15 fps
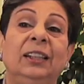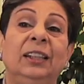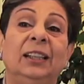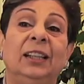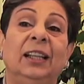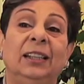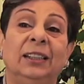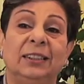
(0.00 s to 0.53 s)

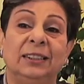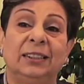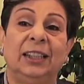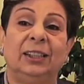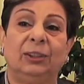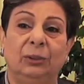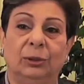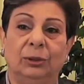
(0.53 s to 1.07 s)
declaring
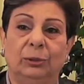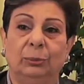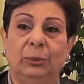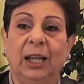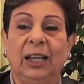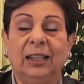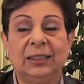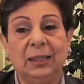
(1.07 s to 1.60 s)
statehood.
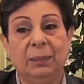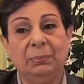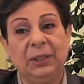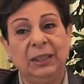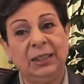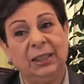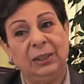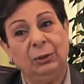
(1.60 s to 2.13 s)
We
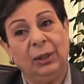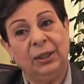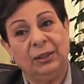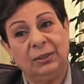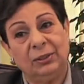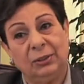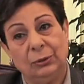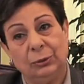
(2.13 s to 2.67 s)
accepted a UN
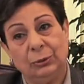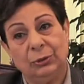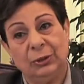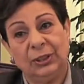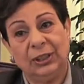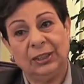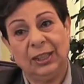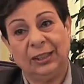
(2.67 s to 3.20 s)

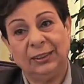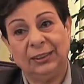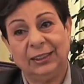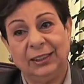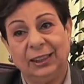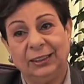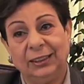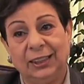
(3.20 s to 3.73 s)
resolution in
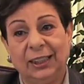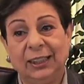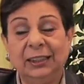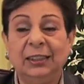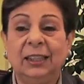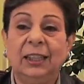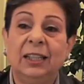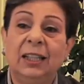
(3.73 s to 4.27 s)

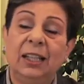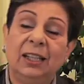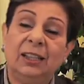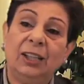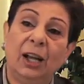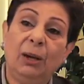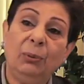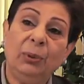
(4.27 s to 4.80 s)
1988.
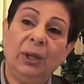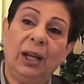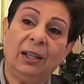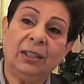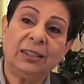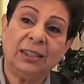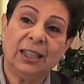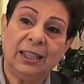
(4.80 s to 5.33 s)
Now we
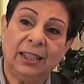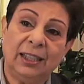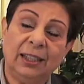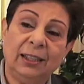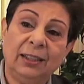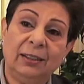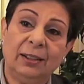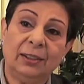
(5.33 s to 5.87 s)
are
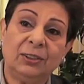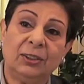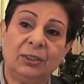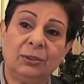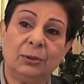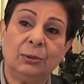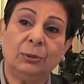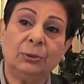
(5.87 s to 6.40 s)
saying this
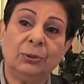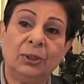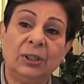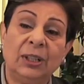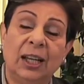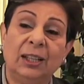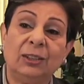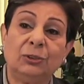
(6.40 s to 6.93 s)

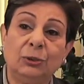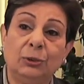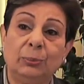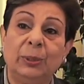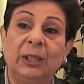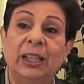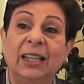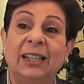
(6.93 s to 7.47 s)
resolution has to
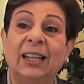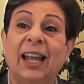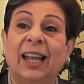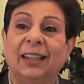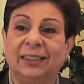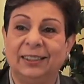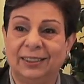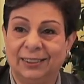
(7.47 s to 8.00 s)
be
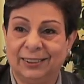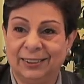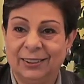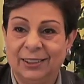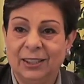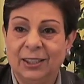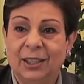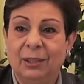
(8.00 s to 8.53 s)
enacted,
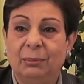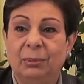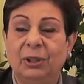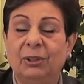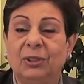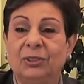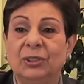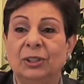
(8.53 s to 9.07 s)

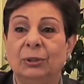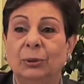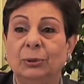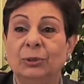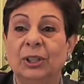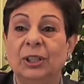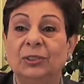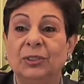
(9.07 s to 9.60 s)
because
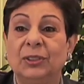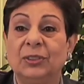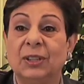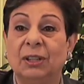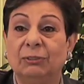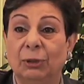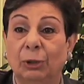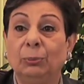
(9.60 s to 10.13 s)
negotiations
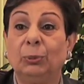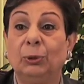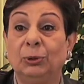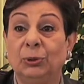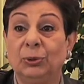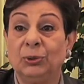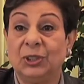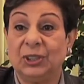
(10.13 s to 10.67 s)
have not
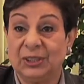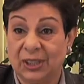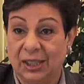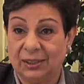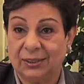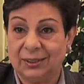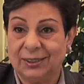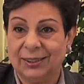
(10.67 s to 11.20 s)
produced
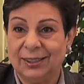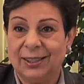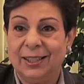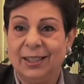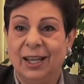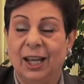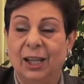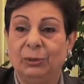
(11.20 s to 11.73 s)
results.
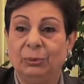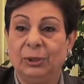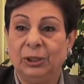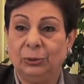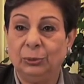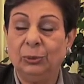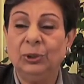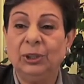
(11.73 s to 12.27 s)
And we
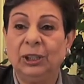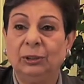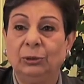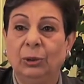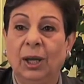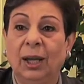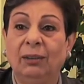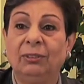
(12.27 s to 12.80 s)
do need
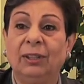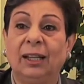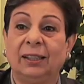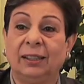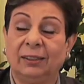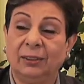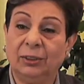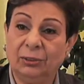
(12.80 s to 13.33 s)
to have
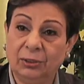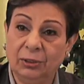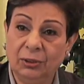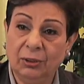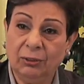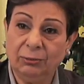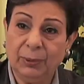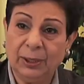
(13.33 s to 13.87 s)
recognition
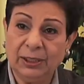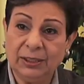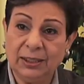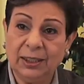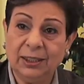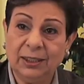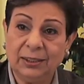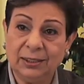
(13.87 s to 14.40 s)
of
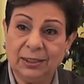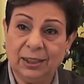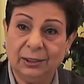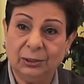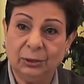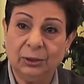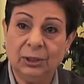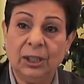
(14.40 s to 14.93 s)
Palestinian
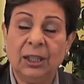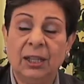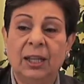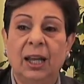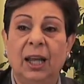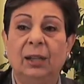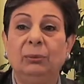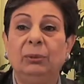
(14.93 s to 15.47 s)
statehood,
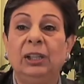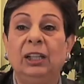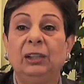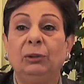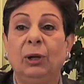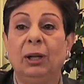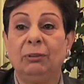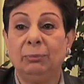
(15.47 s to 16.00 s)
and we
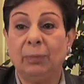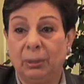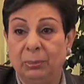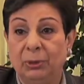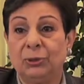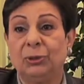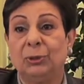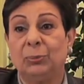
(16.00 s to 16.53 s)
need to have
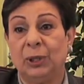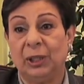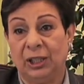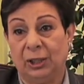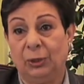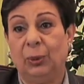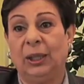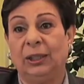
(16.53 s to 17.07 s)
membership in
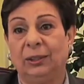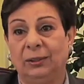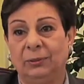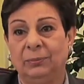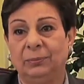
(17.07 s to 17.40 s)
the UN.